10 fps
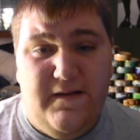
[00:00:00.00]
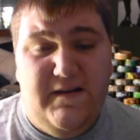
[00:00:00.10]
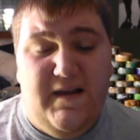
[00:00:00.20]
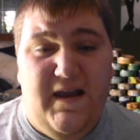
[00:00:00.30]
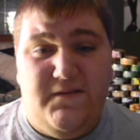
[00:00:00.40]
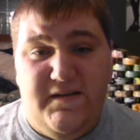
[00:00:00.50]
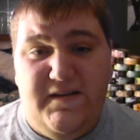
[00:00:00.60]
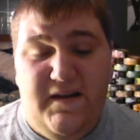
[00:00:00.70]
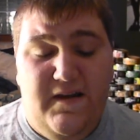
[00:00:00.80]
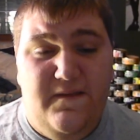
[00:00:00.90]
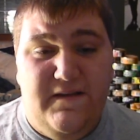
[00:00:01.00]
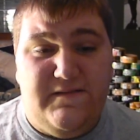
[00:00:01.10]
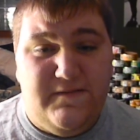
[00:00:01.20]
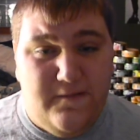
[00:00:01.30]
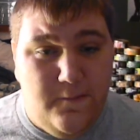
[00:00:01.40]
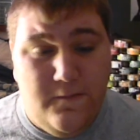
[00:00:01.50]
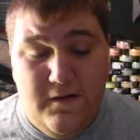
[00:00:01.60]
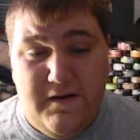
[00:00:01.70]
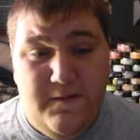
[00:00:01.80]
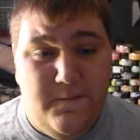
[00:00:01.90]
to have a tin that's cool
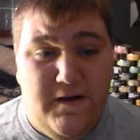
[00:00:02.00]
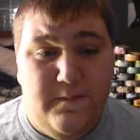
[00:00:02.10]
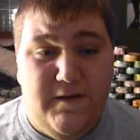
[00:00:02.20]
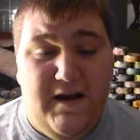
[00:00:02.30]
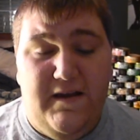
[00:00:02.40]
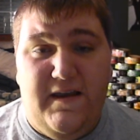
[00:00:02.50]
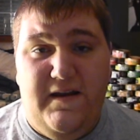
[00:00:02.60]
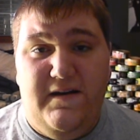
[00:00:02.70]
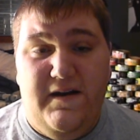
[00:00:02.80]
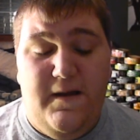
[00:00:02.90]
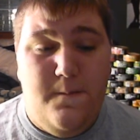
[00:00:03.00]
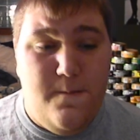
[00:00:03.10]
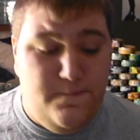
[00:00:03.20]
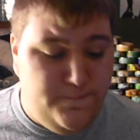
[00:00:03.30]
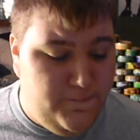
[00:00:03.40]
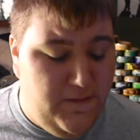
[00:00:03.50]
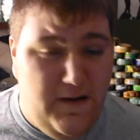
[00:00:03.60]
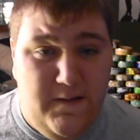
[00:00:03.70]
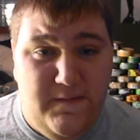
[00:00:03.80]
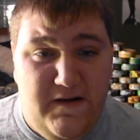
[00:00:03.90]
looking when I buy a can of dip.
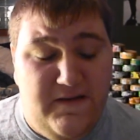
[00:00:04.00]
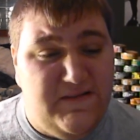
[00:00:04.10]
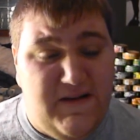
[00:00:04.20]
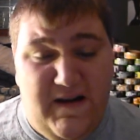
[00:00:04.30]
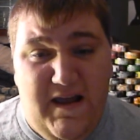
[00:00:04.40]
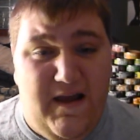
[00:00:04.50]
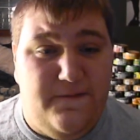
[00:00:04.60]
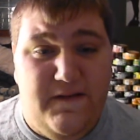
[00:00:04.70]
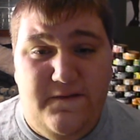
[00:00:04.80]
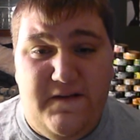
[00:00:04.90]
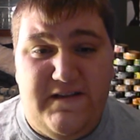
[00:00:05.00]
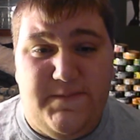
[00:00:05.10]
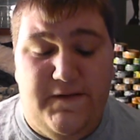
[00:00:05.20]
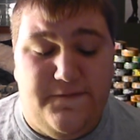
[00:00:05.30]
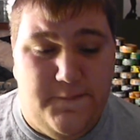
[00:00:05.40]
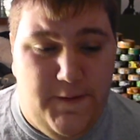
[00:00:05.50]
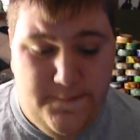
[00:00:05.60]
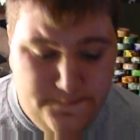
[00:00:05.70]
It's kind of half the investment for me.